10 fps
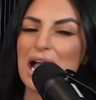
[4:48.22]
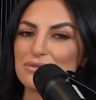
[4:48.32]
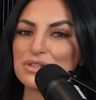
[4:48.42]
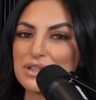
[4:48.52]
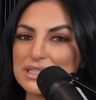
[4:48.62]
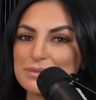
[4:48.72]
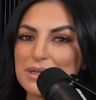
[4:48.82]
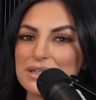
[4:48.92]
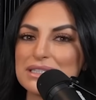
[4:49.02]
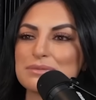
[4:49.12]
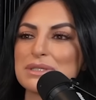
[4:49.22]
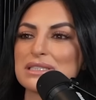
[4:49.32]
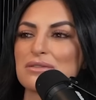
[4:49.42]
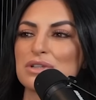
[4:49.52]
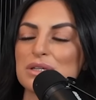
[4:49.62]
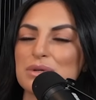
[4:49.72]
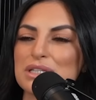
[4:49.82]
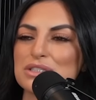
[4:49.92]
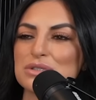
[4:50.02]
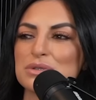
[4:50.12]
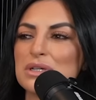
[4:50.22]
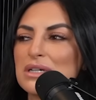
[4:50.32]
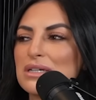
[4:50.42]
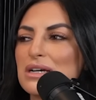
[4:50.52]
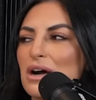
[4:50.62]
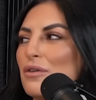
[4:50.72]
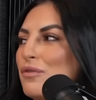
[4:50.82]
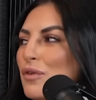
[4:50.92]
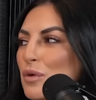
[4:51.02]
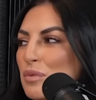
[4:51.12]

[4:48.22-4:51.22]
after the experience because I really want to do a full